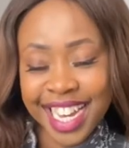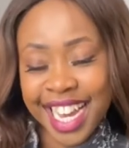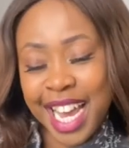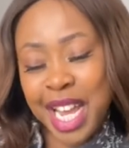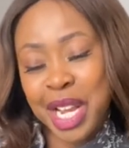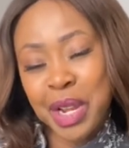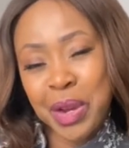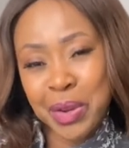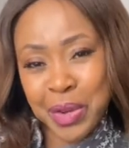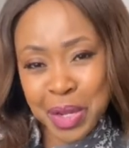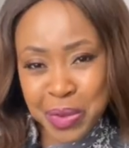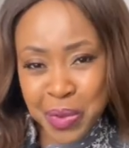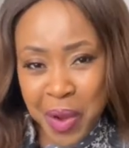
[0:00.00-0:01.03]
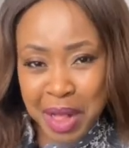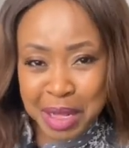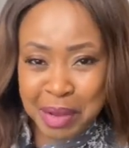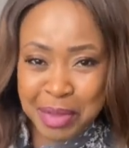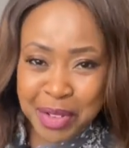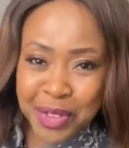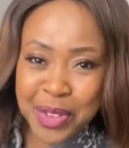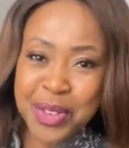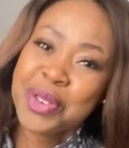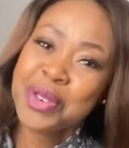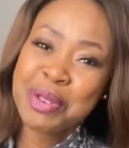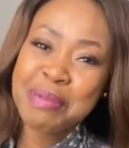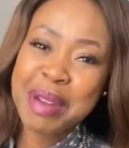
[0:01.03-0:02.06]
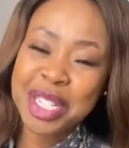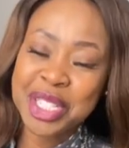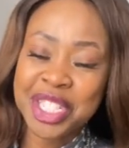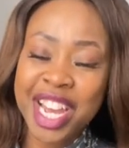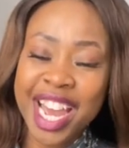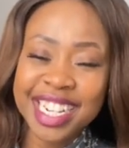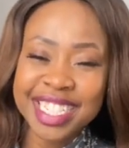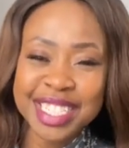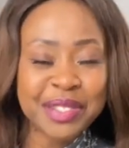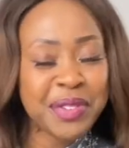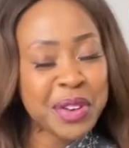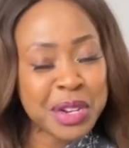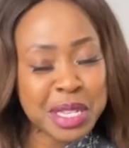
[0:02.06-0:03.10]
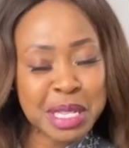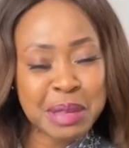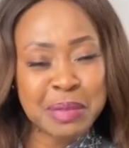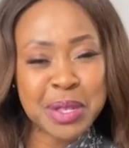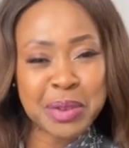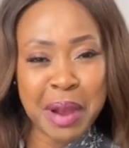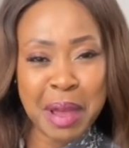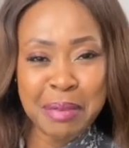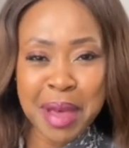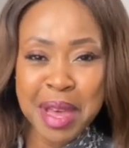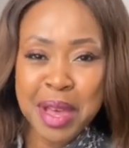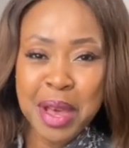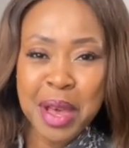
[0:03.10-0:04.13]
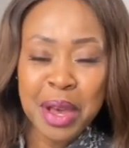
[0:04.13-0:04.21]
Hello and welcome if you're new to my channel, and if you're a subscriber,